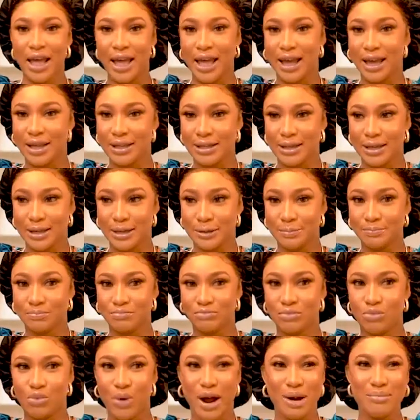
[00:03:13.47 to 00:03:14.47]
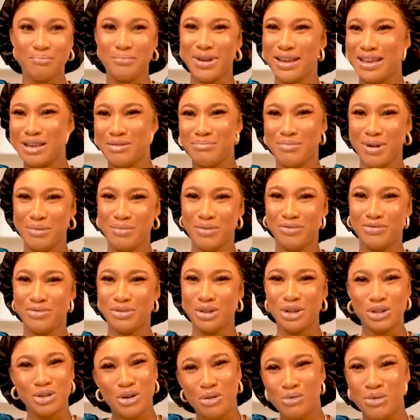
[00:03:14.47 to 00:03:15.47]
And um, while making baby
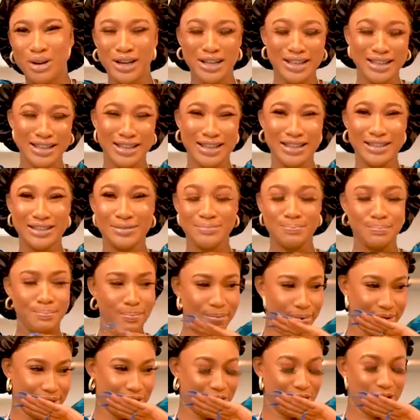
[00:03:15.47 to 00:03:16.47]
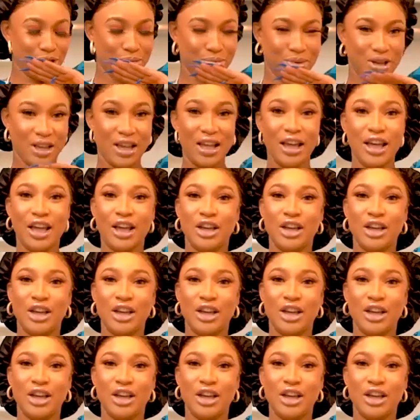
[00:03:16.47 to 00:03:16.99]
food, you don't really need excuse me,